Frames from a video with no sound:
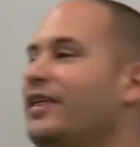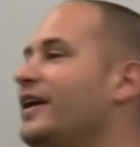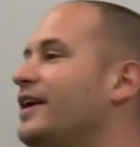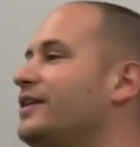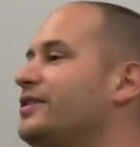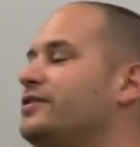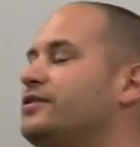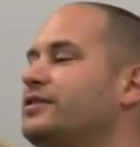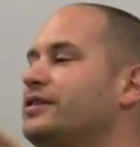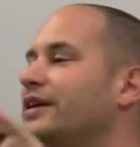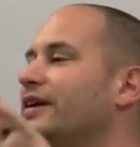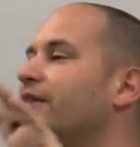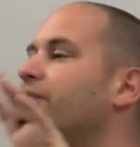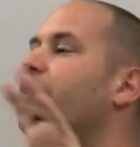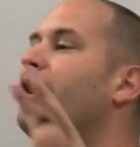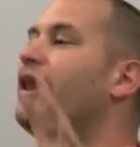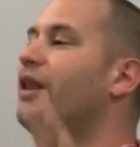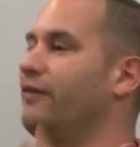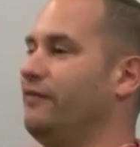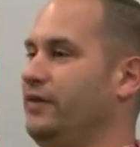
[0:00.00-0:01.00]
think it's
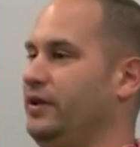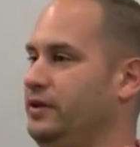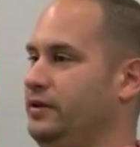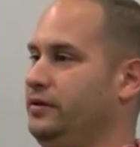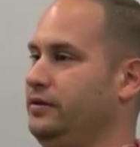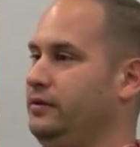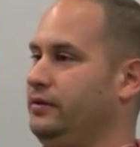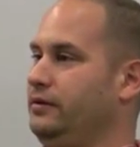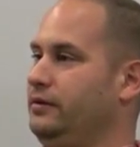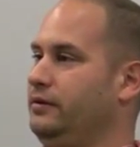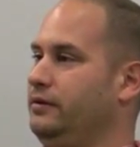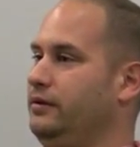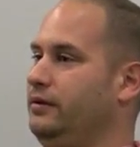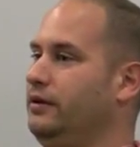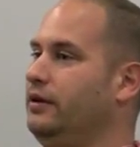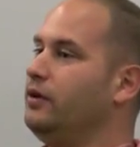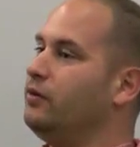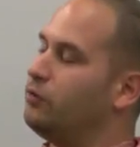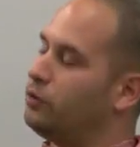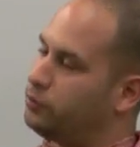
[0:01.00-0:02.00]
irrelevant.
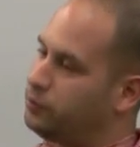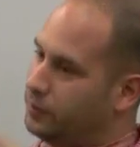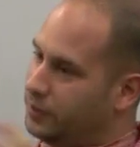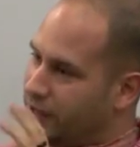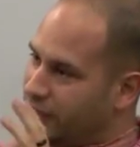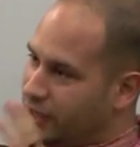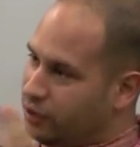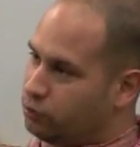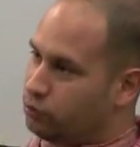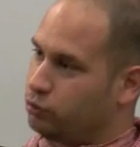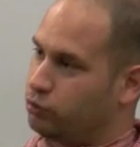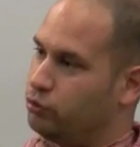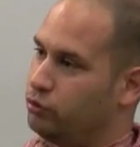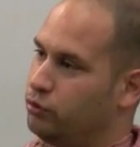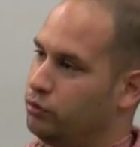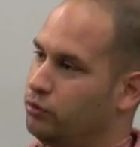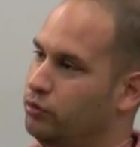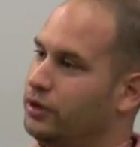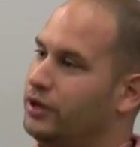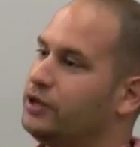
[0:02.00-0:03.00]
What we need to
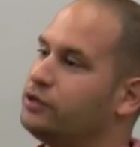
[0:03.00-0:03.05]
do